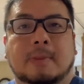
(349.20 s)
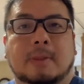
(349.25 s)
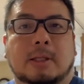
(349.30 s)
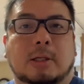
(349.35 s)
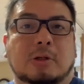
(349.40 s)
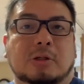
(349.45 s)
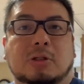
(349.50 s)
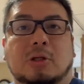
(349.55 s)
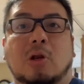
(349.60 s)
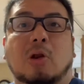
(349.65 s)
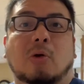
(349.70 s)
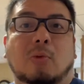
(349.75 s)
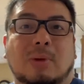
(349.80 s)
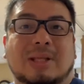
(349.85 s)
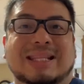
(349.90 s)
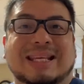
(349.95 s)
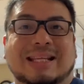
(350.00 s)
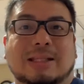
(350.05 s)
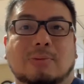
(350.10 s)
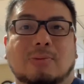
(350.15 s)
you're slow
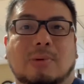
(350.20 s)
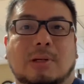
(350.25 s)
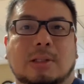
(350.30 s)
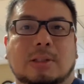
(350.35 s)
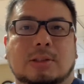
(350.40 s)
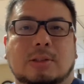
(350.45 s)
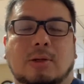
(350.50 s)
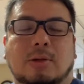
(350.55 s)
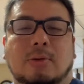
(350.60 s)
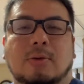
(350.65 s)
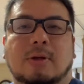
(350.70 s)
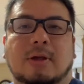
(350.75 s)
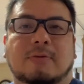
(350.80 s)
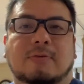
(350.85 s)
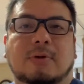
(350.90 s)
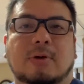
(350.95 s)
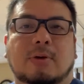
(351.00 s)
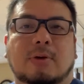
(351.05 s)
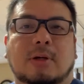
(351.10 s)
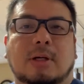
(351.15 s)
with that one. So if
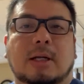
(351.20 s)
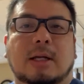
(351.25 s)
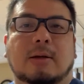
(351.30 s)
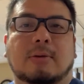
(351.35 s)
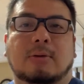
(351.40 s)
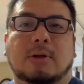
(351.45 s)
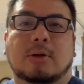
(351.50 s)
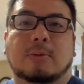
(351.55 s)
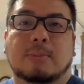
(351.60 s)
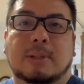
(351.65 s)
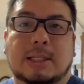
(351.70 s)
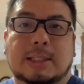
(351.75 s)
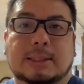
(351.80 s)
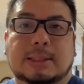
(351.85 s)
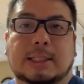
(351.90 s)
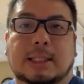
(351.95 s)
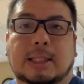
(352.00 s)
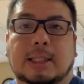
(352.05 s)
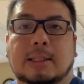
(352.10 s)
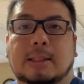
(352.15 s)
you're
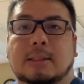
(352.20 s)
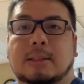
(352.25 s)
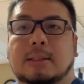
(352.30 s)
busy,